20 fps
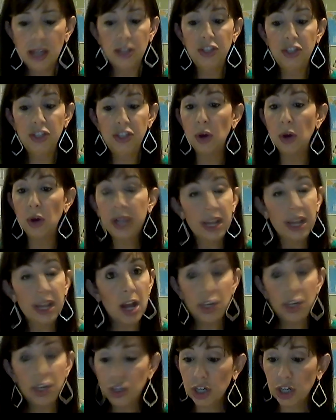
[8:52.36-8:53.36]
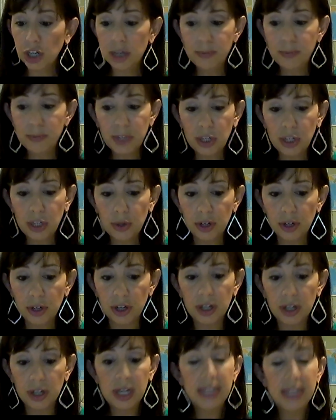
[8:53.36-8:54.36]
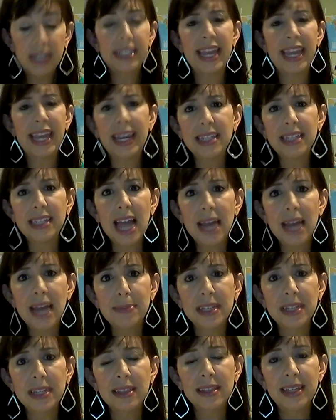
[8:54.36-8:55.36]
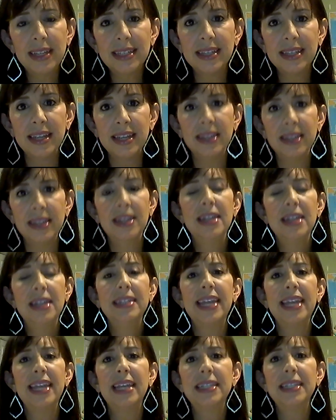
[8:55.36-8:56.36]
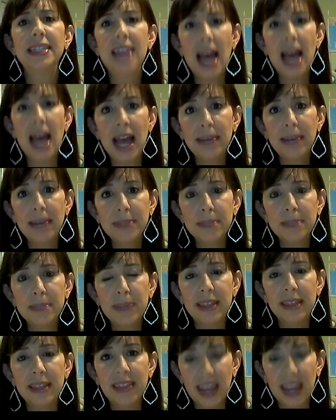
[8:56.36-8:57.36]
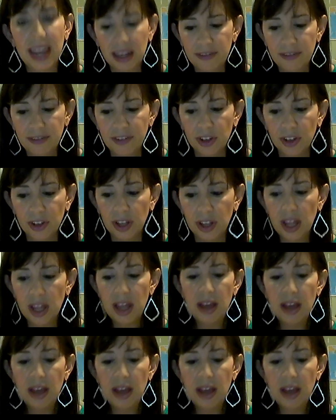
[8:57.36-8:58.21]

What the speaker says: Don't get on your computer. Take time to listen. Take time to be thankful.